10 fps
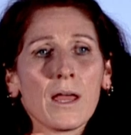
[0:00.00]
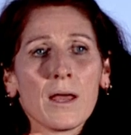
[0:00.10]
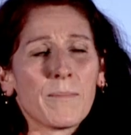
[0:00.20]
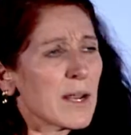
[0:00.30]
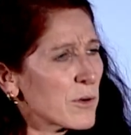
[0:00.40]

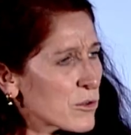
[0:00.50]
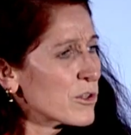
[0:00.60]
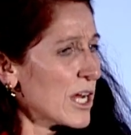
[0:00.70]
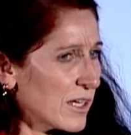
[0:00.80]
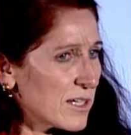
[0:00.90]
But I was
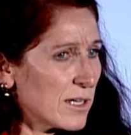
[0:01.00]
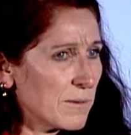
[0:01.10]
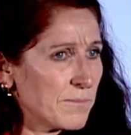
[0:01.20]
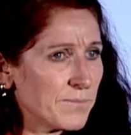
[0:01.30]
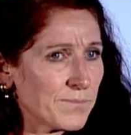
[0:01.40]
rejected.
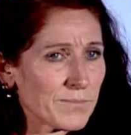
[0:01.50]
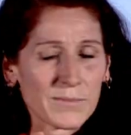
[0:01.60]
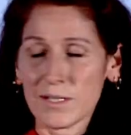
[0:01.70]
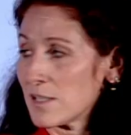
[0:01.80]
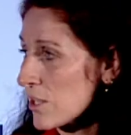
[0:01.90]

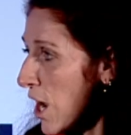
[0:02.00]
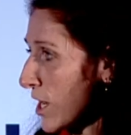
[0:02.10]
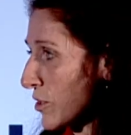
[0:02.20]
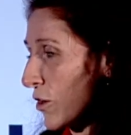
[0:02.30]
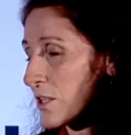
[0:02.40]

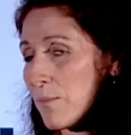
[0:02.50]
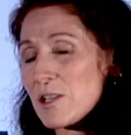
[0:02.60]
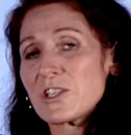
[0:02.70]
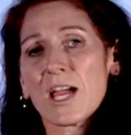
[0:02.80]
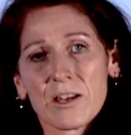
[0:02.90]
Skylar talked
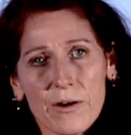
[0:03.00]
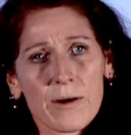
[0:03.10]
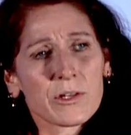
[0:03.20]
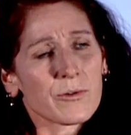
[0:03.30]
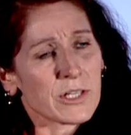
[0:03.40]
about gender. I
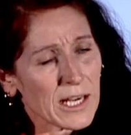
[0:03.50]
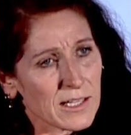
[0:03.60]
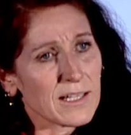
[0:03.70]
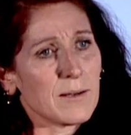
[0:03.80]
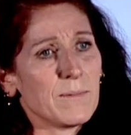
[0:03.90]
was
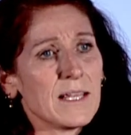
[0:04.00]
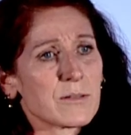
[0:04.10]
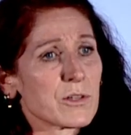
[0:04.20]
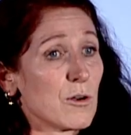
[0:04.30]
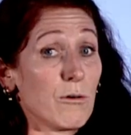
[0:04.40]
rejected. This
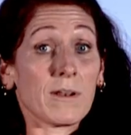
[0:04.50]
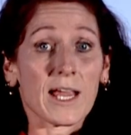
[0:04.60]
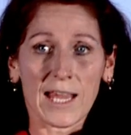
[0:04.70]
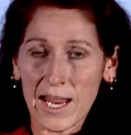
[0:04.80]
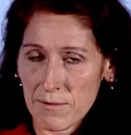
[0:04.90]
was the only
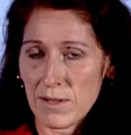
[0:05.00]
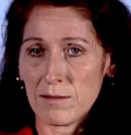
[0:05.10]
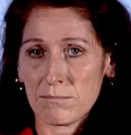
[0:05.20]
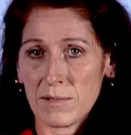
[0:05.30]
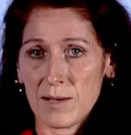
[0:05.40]
academy
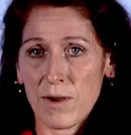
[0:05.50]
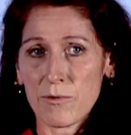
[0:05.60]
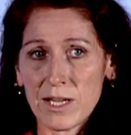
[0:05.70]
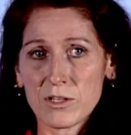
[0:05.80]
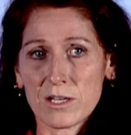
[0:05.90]
in my
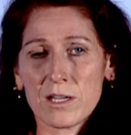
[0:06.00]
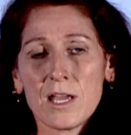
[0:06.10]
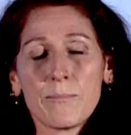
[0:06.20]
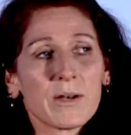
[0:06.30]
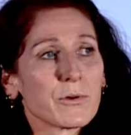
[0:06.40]
region,
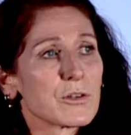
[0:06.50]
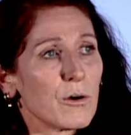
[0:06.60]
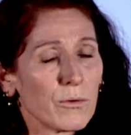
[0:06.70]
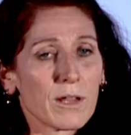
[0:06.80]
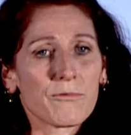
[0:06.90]
but it was
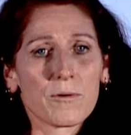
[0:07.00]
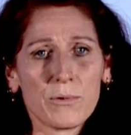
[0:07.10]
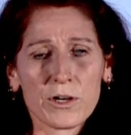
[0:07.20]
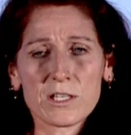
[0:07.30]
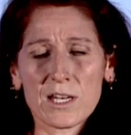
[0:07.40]
only for
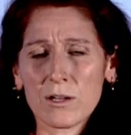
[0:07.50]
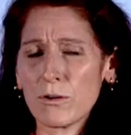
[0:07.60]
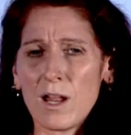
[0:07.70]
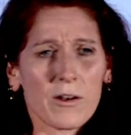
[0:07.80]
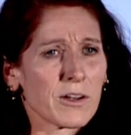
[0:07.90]
boys. And I
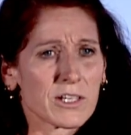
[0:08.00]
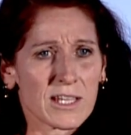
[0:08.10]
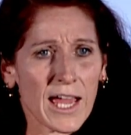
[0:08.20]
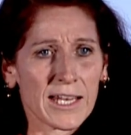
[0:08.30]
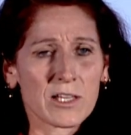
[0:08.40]
could not
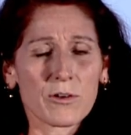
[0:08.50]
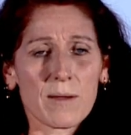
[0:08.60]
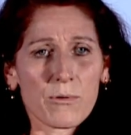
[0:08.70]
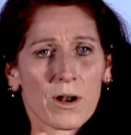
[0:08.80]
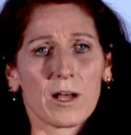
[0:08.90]
understand it, so I
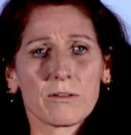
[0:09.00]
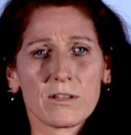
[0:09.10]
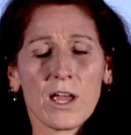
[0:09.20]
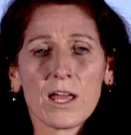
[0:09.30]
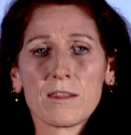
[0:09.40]
brought out
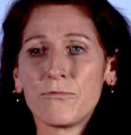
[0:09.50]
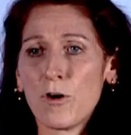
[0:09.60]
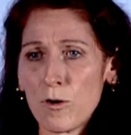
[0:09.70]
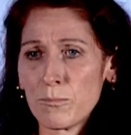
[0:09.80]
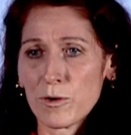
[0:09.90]
the
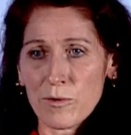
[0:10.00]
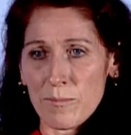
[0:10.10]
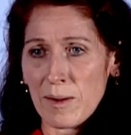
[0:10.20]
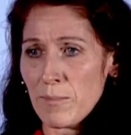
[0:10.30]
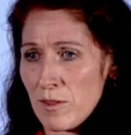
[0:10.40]
phone book.
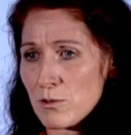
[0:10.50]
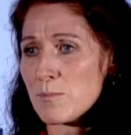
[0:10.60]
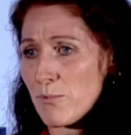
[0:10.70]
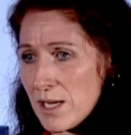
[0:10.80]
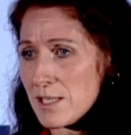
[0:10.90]
Remember those
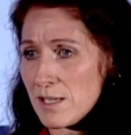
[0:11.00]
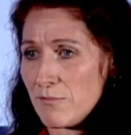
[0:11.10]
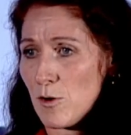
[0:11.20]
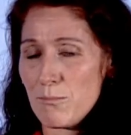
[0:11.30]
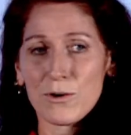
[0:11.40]
bricks,
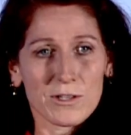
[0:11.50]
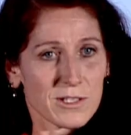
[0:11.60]
phone books,